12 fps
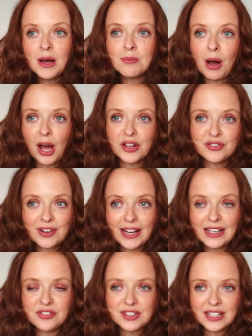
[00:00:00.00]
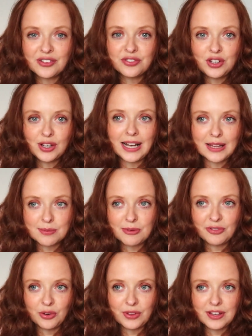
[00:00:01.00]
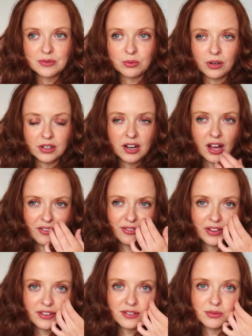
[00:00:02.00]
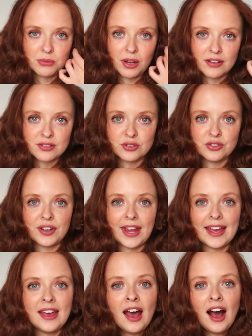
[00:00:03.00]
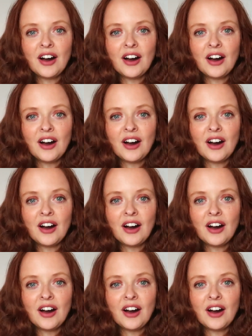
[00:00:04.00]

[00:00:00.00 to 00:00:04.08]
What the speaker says: But hopefully you've seen a few clips before this one, and hopefully there's some nice stuff in it.